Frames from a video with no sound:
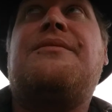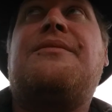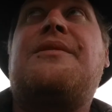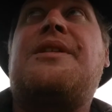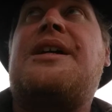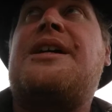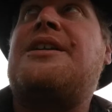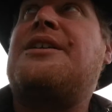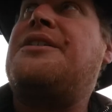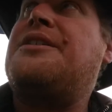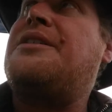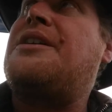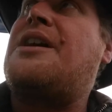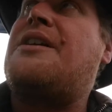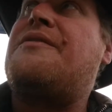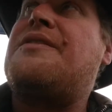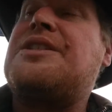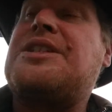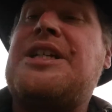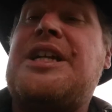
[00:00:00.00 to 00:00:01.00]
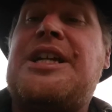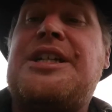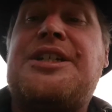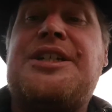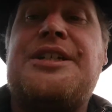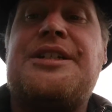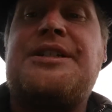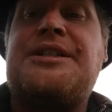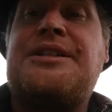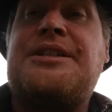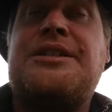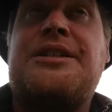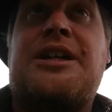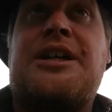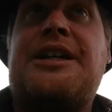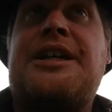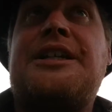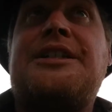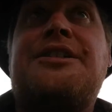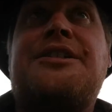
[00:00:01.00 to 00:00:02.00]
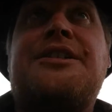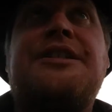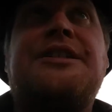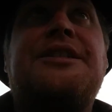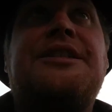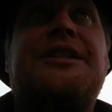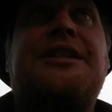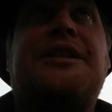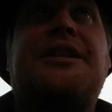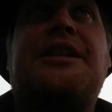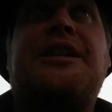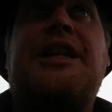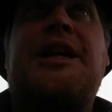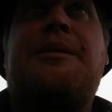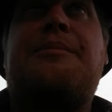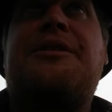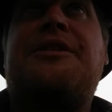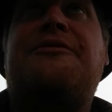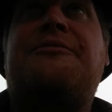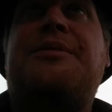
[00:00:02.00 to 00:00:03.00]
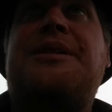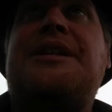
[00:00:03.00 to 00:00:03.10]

a lot of good conversation, a lot of interest in the collaborative